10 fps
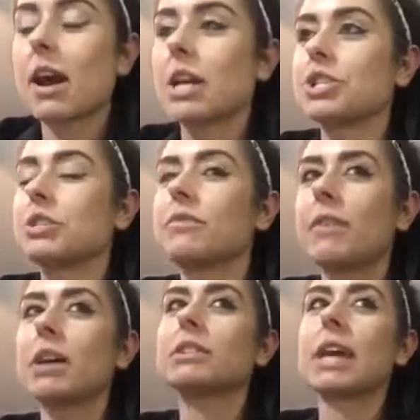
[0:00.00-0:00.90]
I just
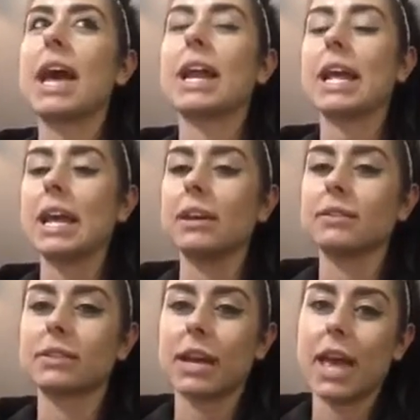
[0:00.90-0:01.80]
felt at
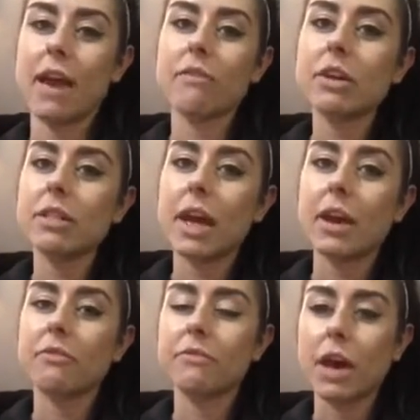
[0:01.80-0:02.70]
ease. Like
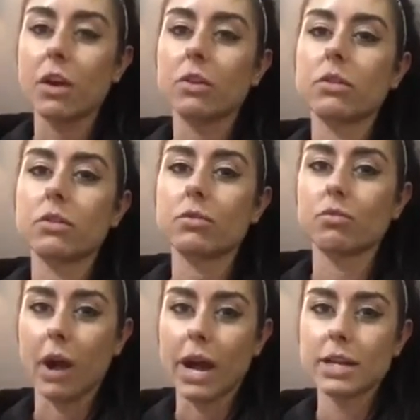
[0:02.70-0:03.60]
everything felt
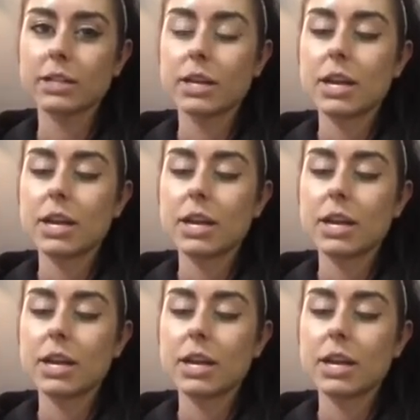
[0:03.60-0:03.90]
right.